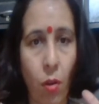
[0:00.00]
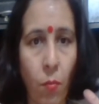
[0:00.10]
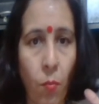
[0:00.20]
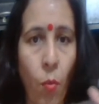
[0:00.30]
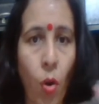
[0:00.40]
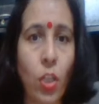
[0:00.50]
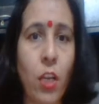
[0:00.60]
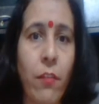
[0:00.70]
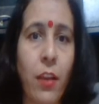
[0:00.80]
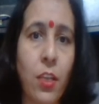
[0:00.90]

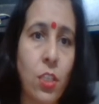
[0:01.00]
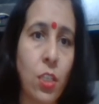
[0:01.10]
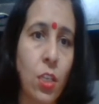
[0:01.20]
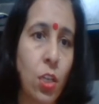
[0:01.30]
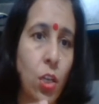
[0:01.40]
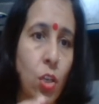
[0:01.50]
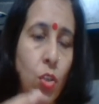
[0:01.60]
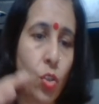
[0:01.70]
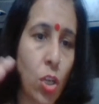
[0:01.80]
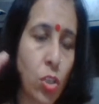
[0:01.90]
motive is
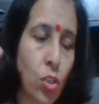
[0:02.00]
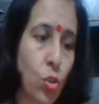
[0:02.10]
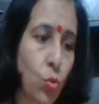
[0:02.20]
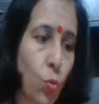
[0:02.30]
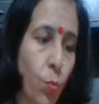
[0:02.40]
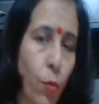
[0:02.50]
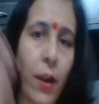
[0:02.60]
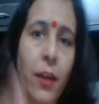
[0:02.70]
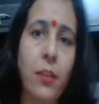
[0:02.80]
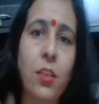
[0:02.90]
just to
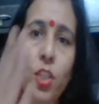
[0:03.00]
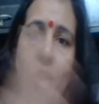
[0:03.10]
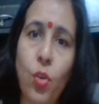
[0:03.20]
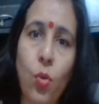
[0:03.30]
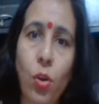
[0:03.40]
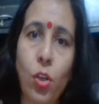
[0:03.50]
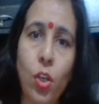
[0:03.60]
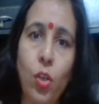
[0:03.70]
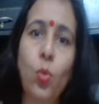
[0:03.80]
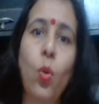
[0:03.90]
provide the
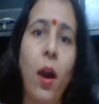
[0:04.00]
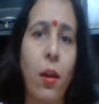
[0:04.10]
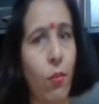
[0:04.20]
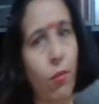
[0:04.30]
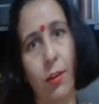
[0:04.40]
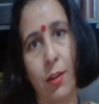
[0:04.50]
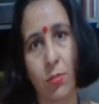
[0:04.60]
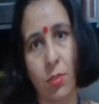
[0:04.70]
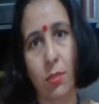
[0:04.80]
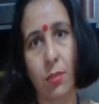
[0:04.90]
security to our
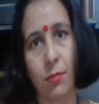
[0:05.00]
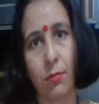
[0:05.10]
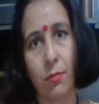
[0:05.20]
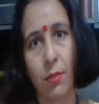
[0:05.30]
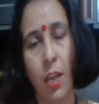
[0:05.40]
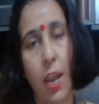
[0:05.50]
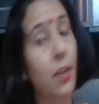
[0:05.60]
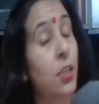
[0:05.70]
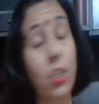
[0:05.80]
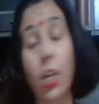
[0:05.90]
organizers. And
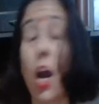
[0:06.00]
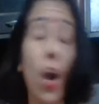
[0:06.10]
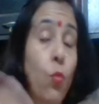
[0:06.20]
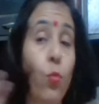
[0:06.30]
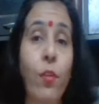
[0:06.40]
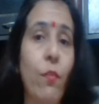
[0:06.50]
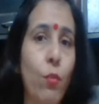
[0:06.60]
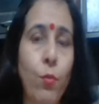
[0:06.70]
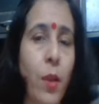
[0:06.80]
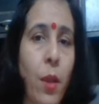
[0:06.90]
just how we
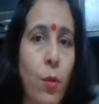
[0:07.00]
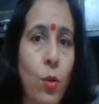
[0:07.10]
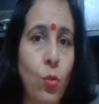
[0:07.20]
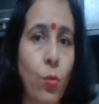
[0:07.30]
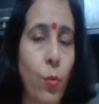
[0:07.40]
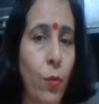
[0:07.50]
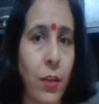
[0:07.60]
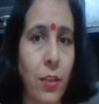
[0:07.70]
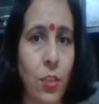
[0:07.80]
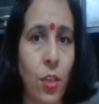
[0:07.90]
will be able to provide
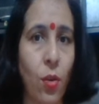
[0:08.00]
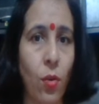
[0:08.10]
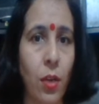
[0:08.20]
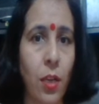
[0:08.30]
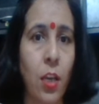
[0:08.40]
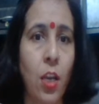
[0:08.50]
the security,